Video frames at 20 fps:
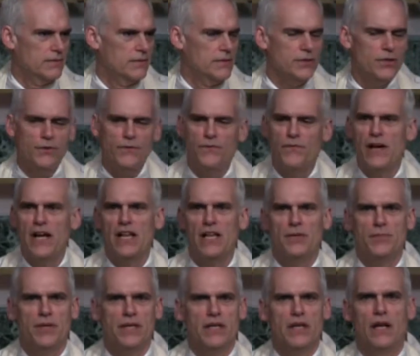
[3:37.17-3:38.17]
you don't
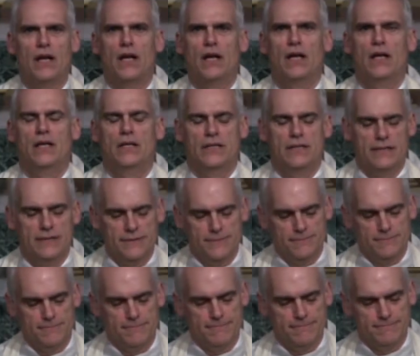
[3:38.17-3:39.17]
follow me at all.
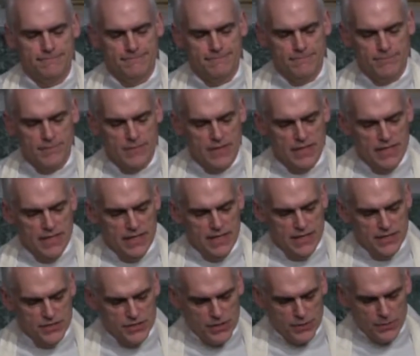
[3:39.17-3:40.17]

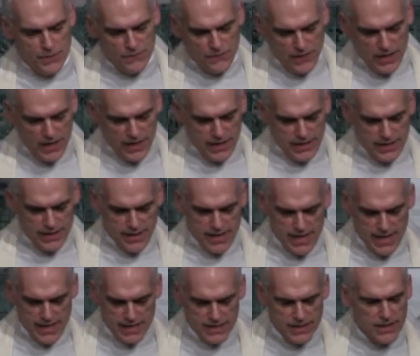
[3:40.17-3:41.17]
And so we find
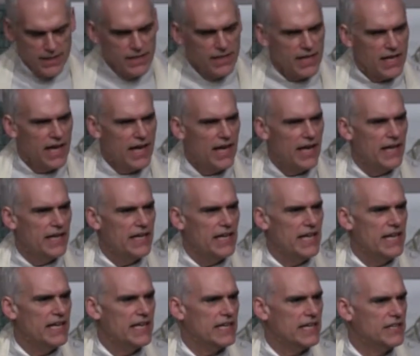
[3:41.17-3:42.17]
that God
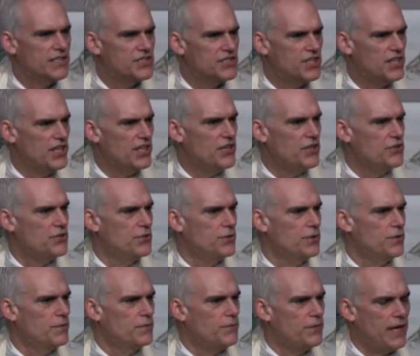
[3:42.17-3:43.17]
Continue to
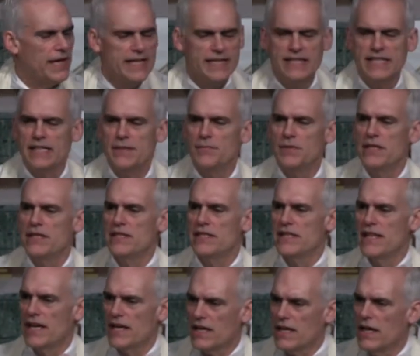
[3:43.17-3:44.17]
invite them into
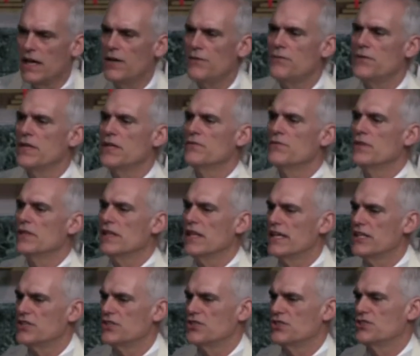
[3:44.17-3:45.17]
that covenant
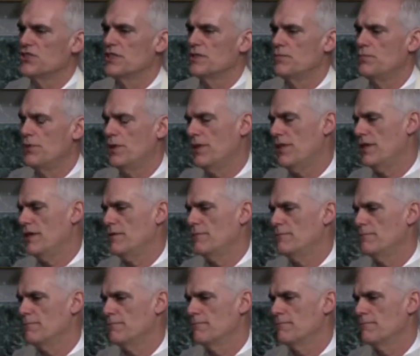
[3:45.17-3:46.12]
relationship with Him.